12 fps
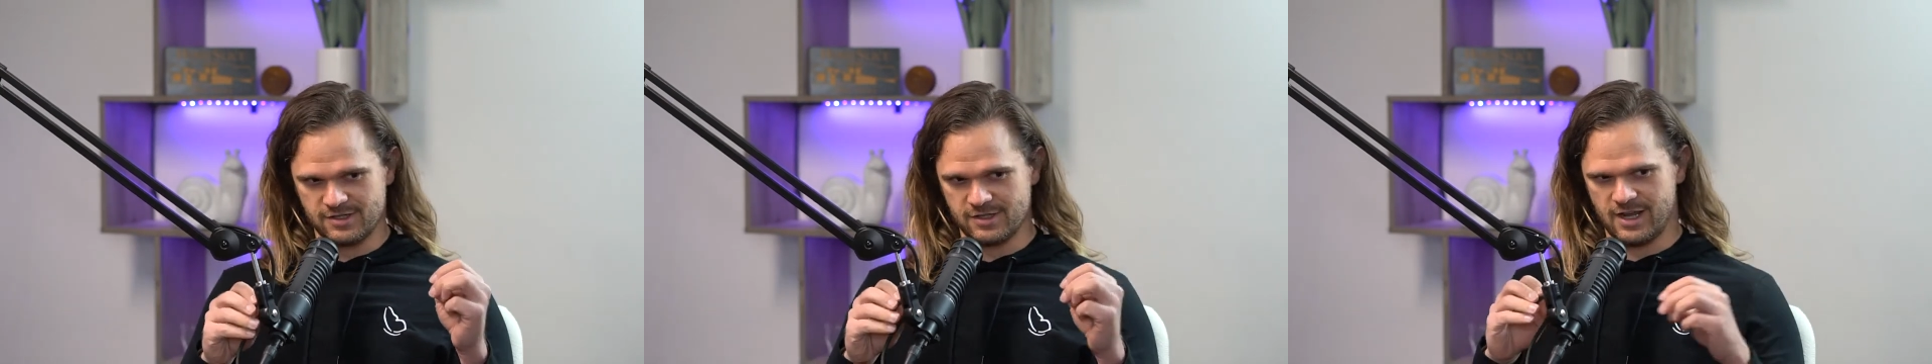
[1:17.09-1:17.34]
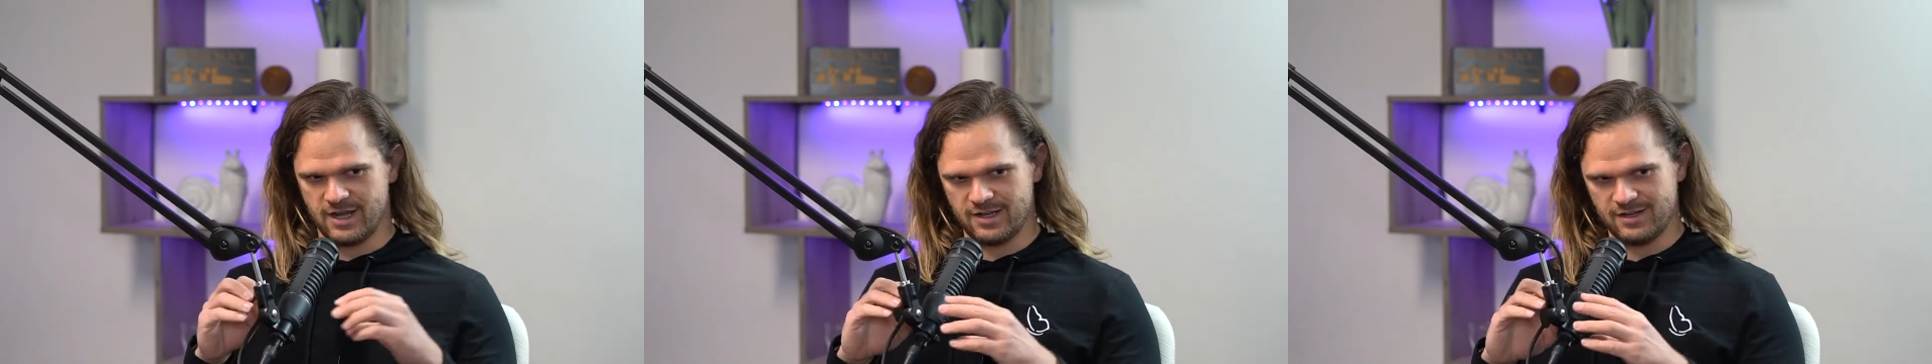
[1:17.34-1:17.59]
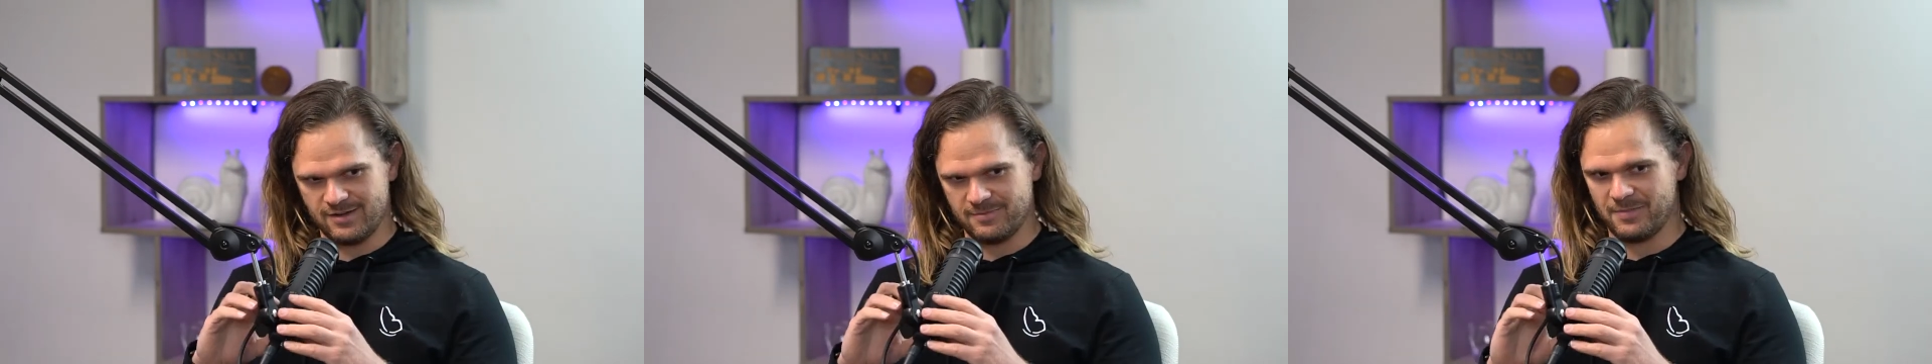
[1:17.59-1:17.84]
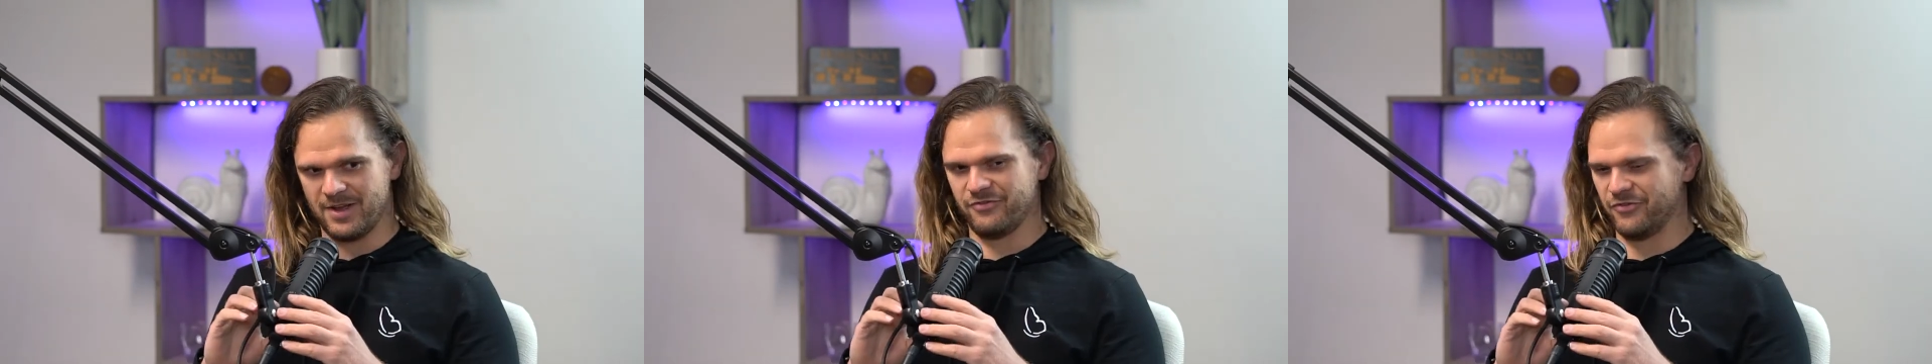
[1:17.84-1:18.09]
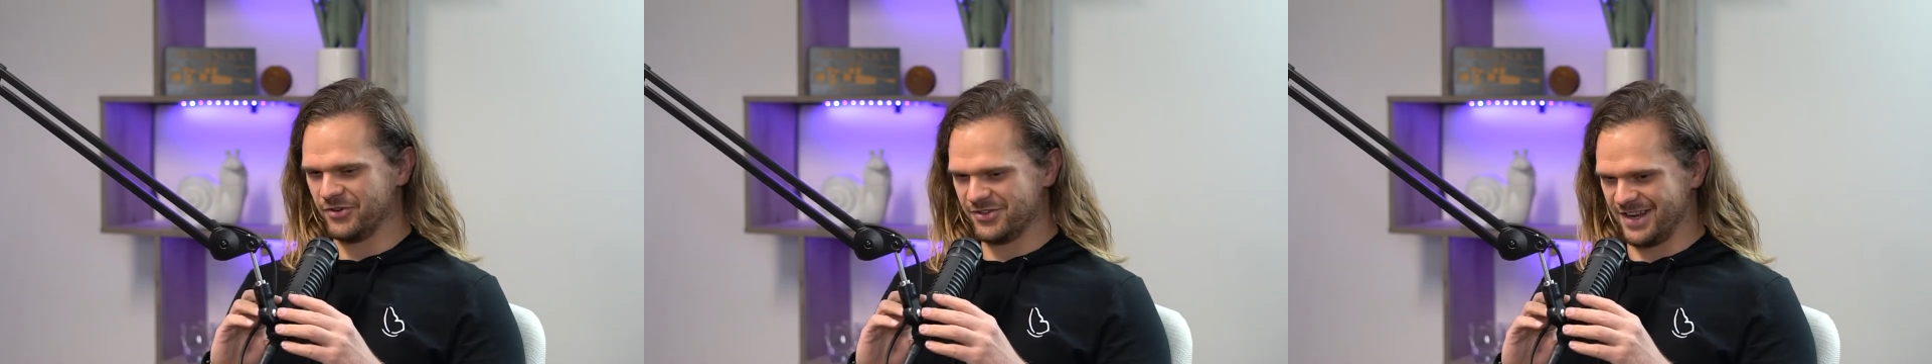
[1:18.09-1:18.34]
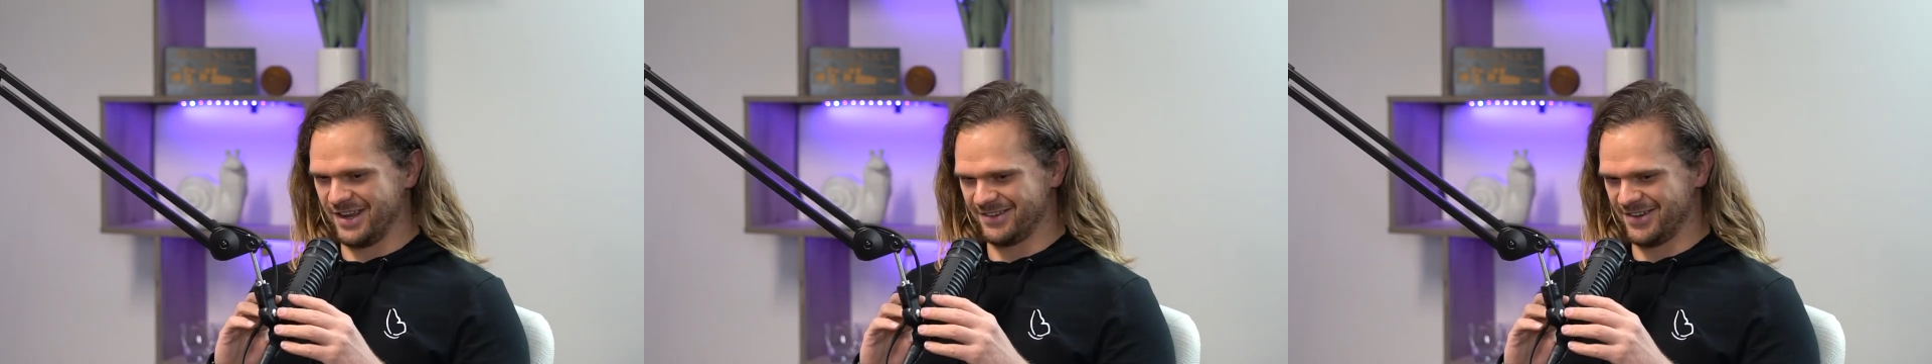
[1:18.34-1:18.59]
Today, my
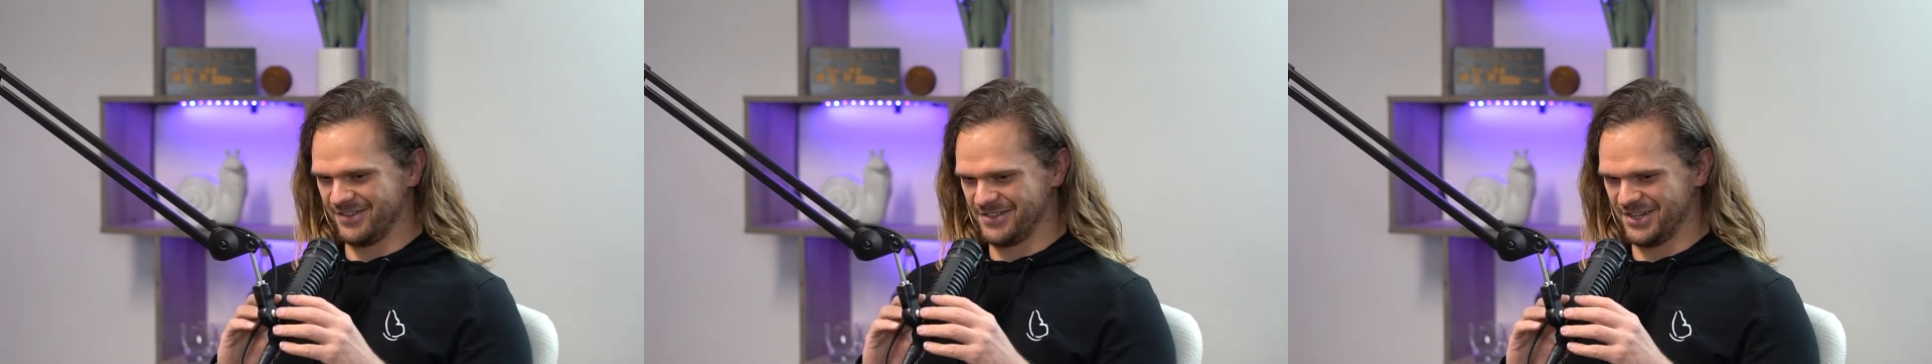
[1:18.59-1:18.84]
first guest on the